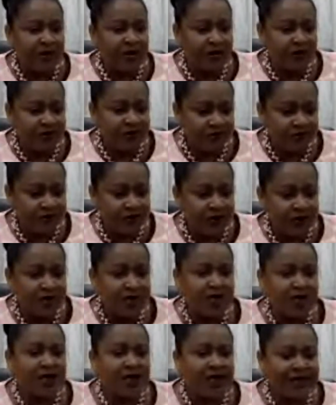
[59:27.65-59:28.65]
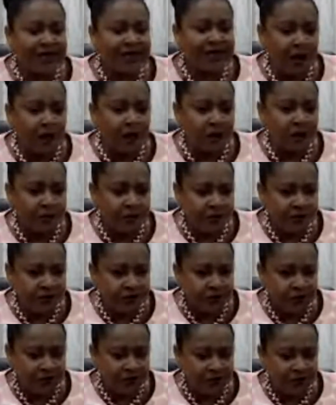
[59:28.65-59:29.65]
country in our
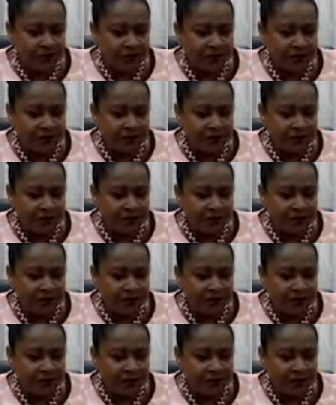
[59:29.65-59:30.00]
region.